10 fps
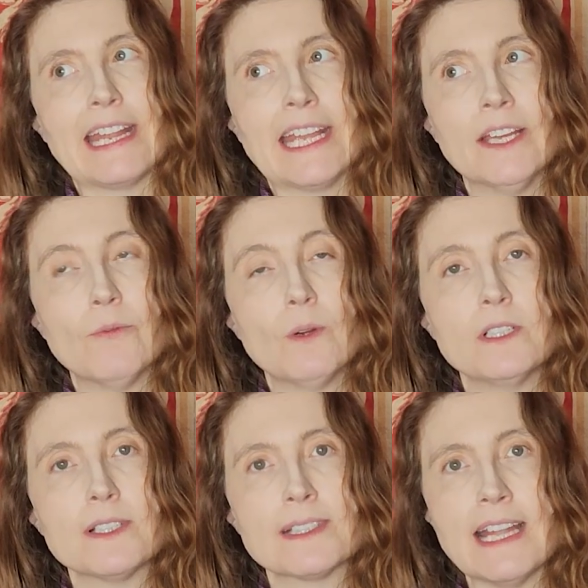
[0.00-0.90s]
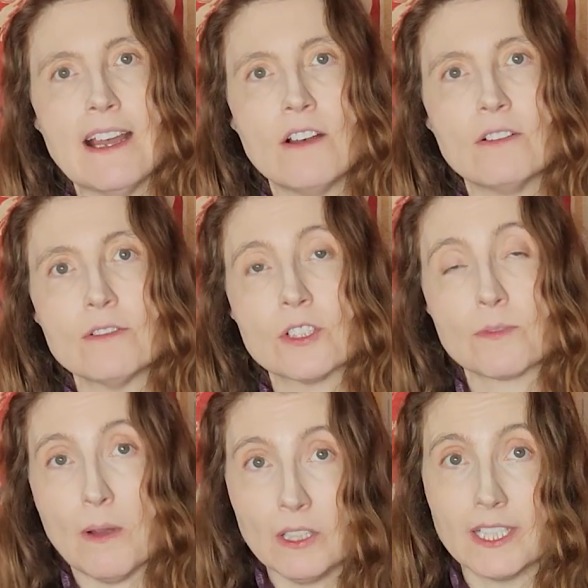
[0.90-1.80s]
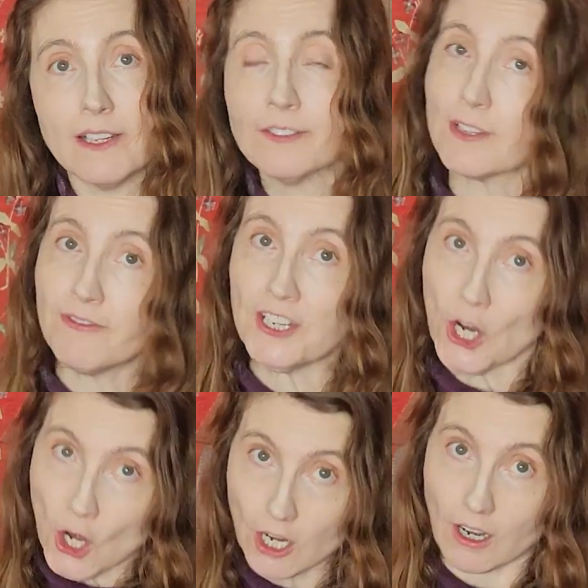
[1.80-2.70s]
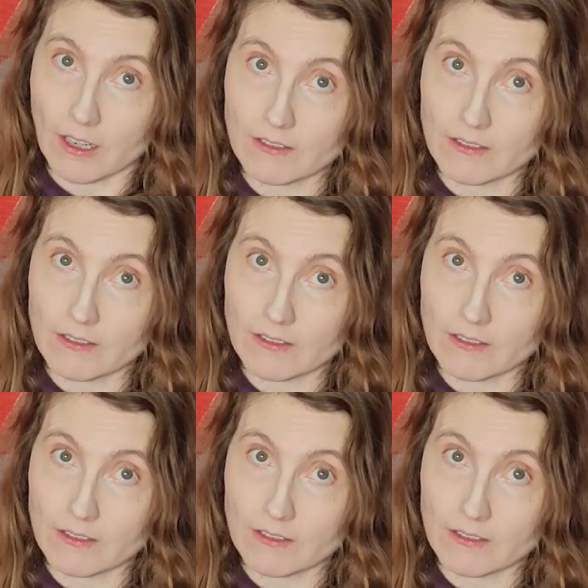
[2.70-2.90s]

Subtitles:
it was now small enough to fit her.